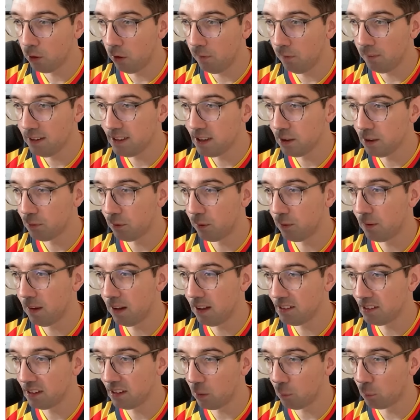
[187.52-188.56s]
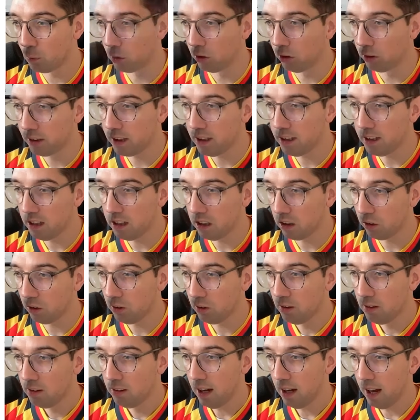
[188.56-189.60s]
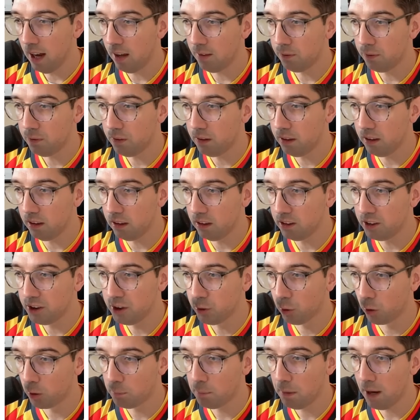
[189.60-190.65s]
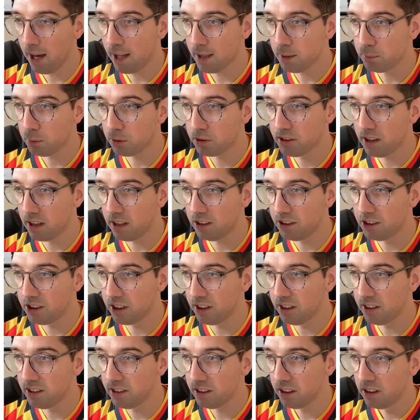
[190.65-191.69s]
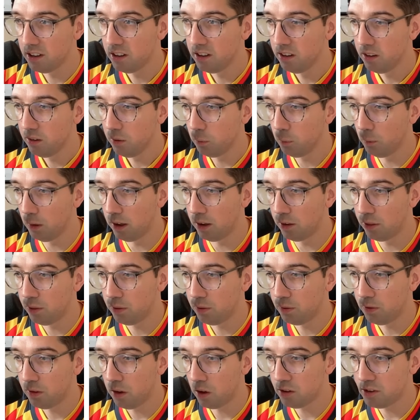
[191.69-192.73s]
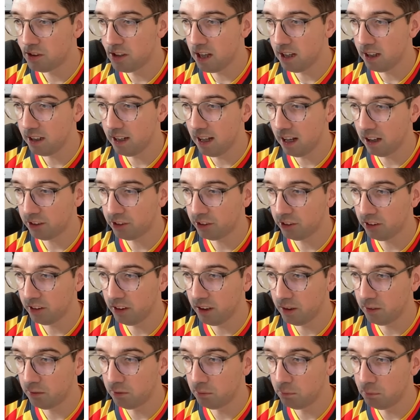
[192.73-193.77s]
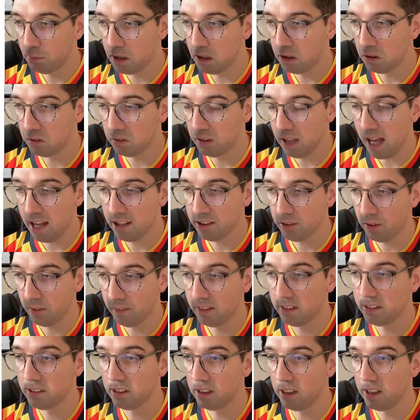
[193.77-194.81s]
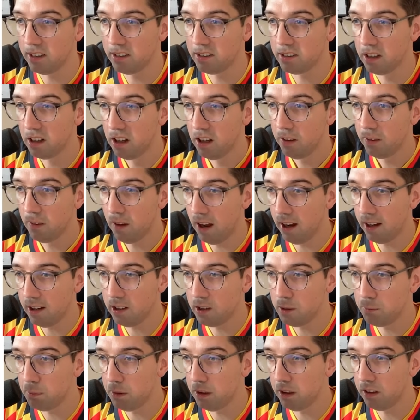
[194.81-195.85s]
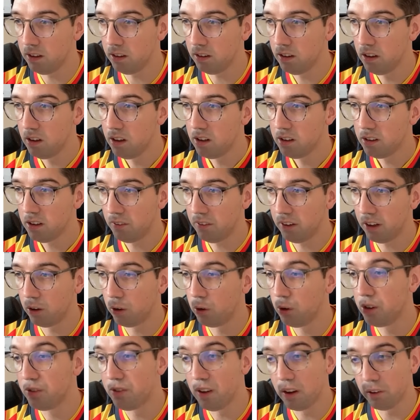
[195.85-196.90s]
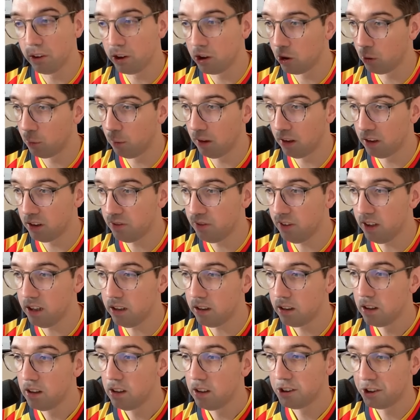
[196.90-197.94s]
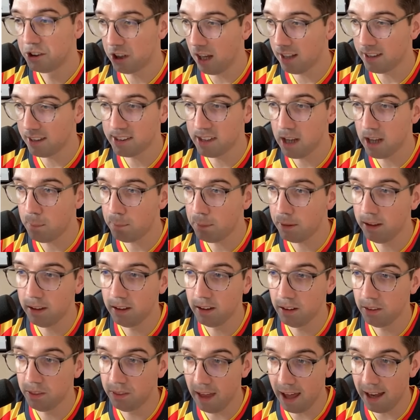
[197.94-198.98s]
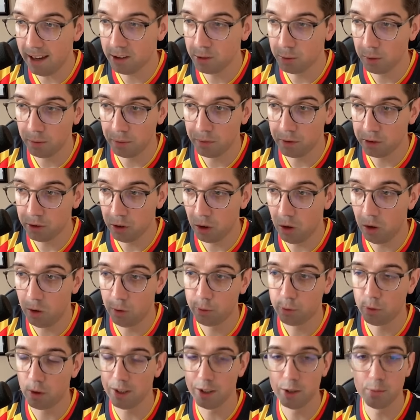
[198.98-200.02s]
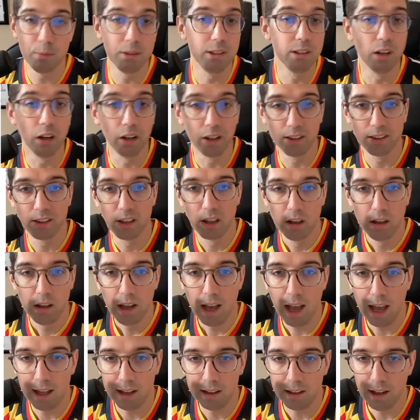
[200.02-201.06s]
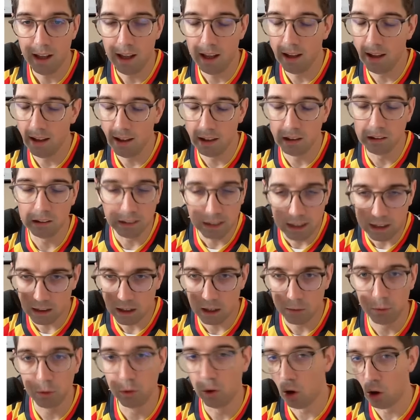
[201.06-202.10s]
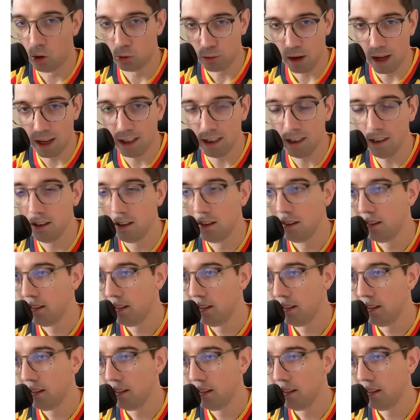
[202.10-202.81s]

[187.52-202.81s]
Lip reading: and all these different things. Again, we're looking here at the short pass percentages, with Ter Stegen actually being last on this list, the highest being Xavier, who's very good with his feet. Shot stopping, that is what the tall Frenchman does at an elite level already.